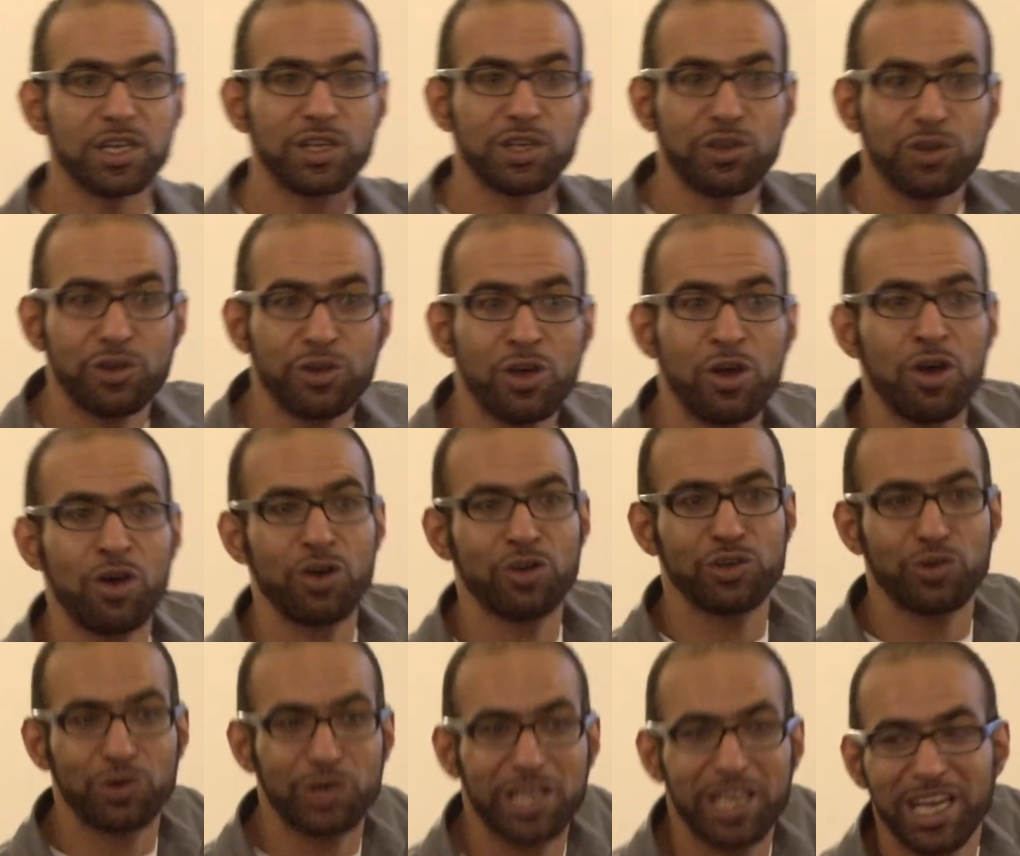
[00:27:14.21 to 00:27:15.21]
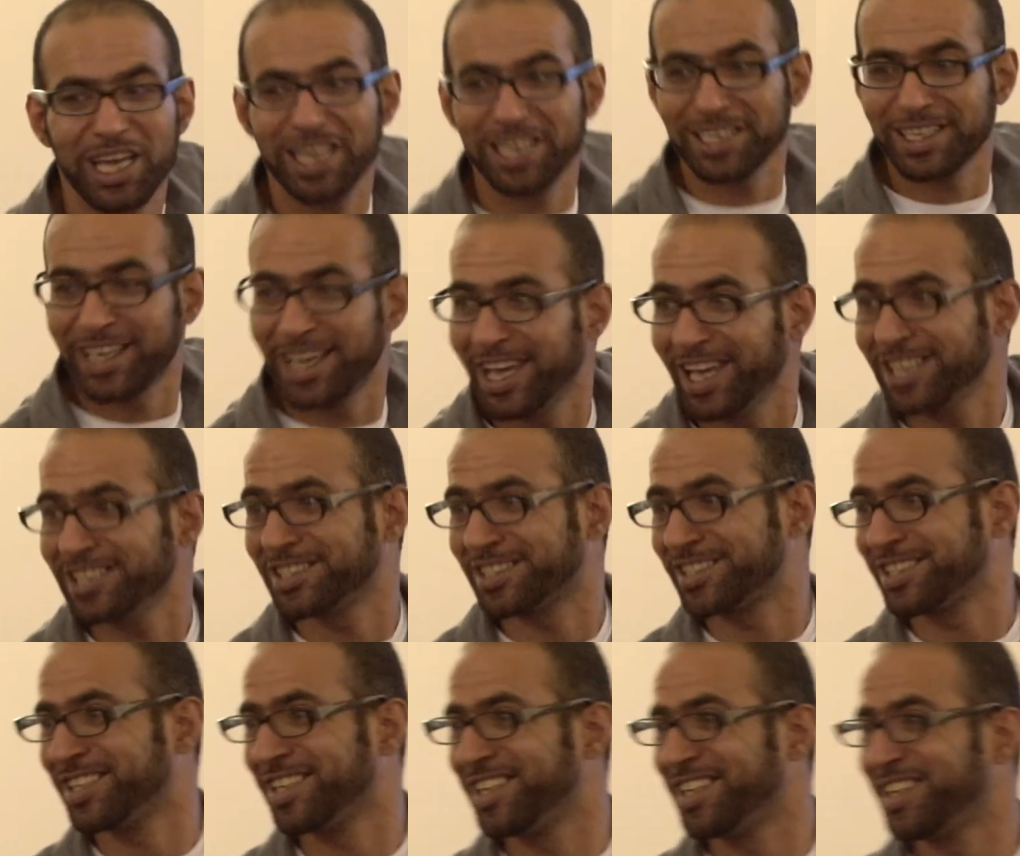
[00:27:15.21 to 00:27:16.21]
You know you kill
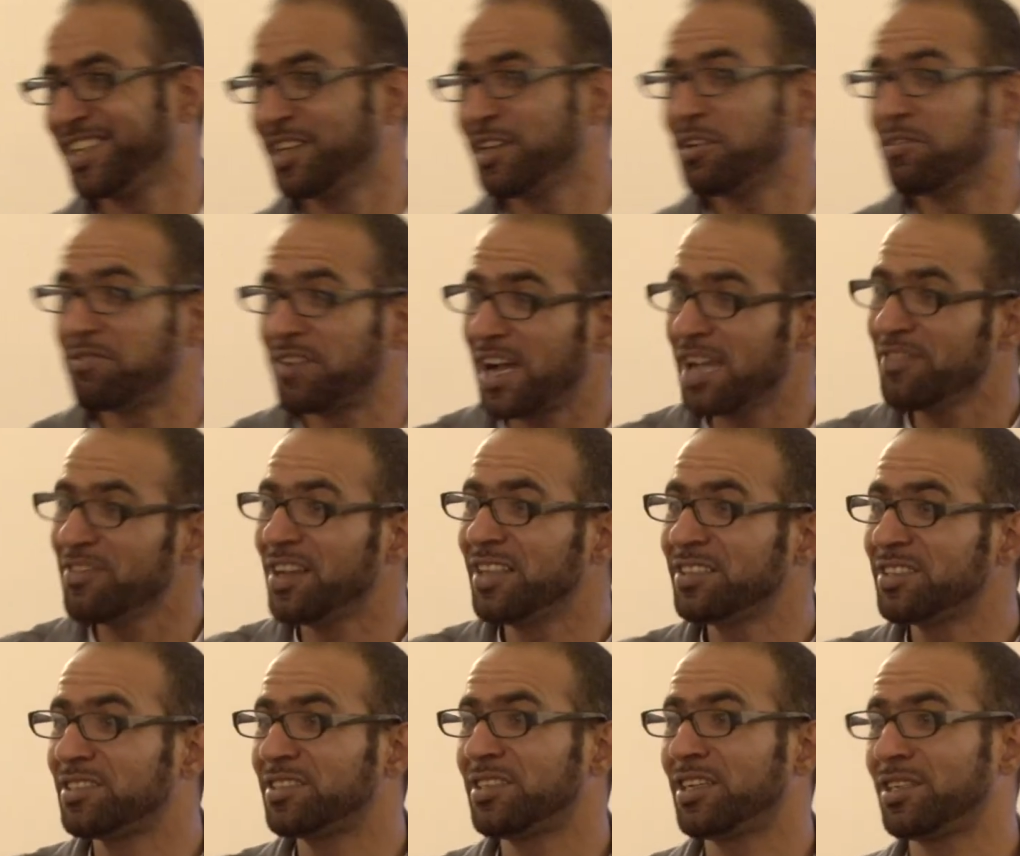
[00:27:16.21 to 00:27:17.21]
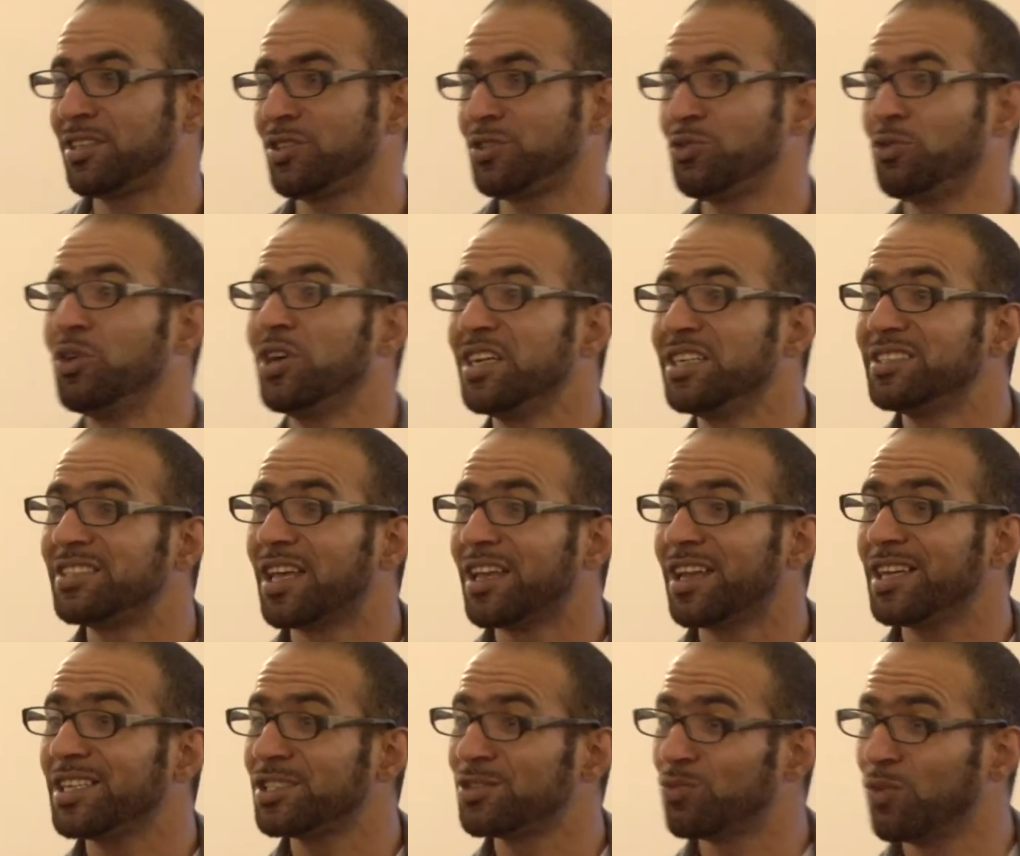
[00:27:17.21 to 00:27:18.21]
kids 532 in the
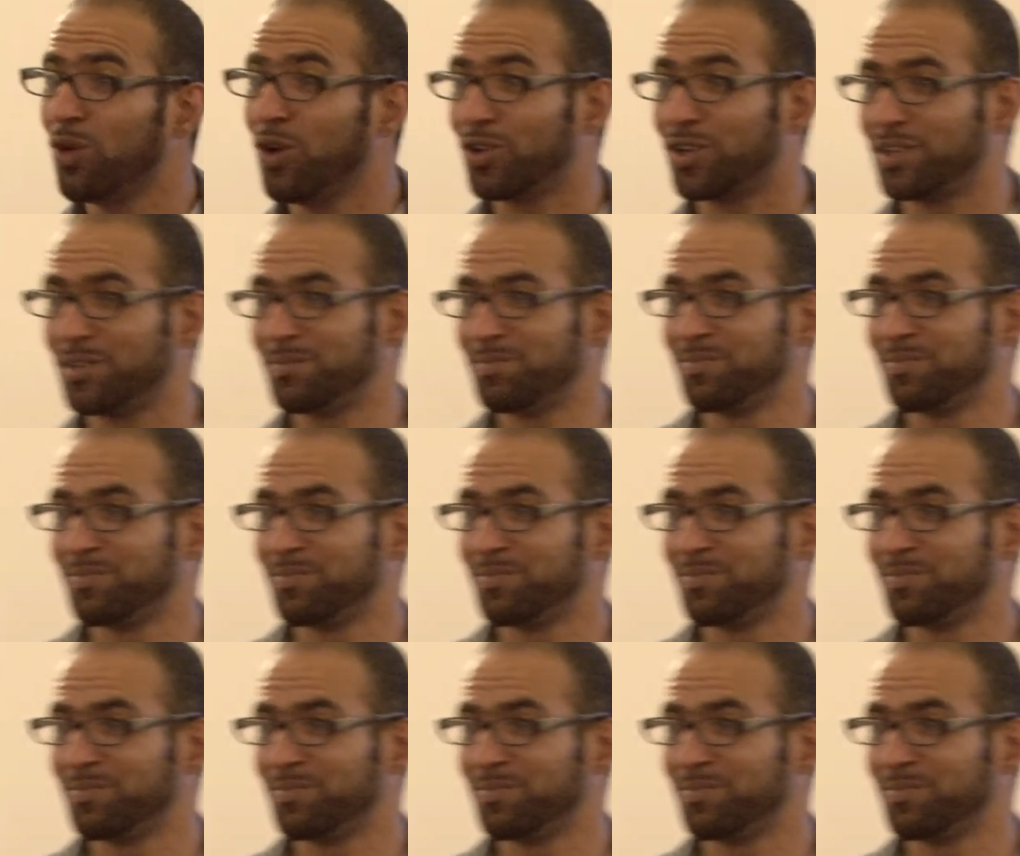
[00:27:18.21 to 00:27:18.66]
last war,